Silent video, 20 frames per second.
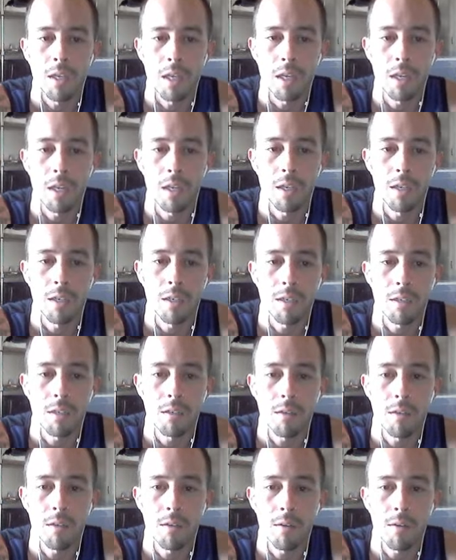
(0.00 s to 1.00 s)
And
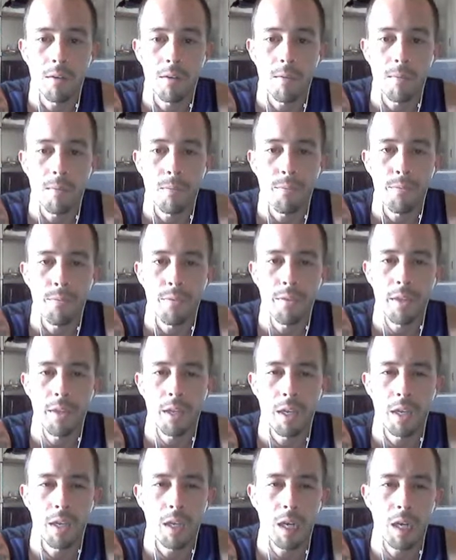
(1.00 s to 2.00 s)

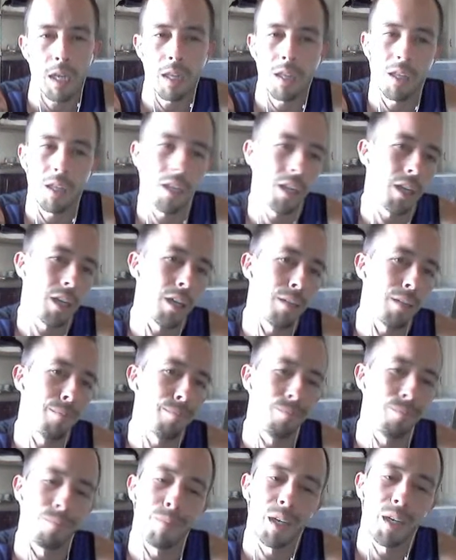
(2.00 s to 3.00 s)
I
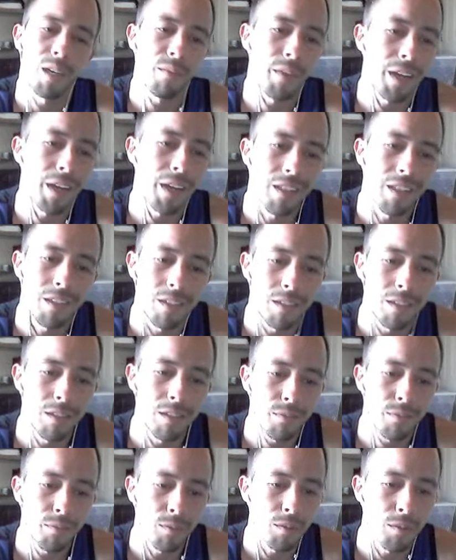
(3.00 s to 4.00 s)
might have had
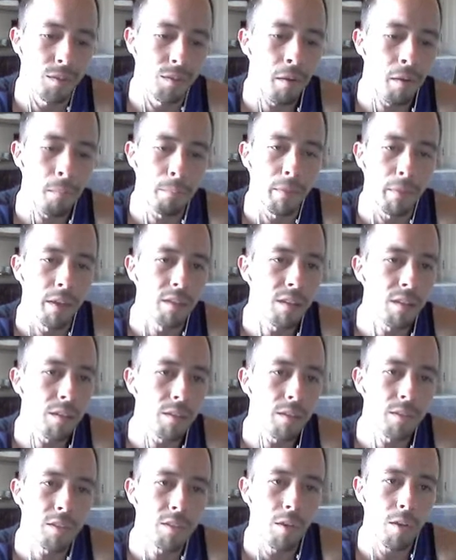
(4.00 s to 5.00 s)
these for a month
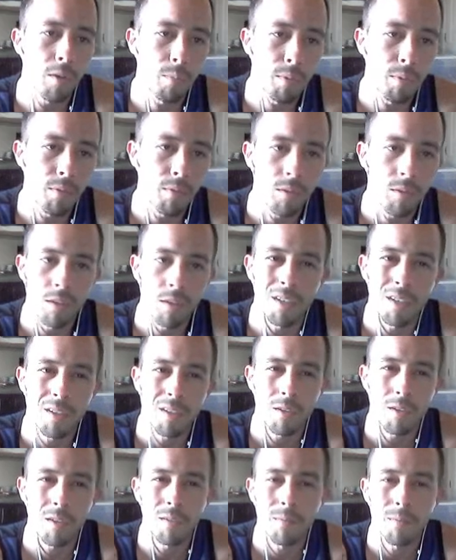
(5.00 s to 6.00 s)
or so before they
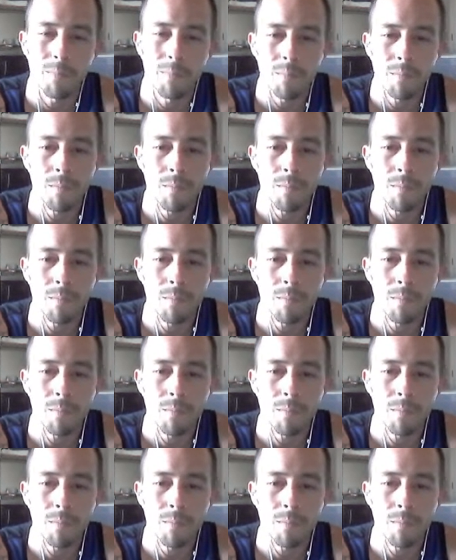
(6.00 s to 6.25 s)
sold.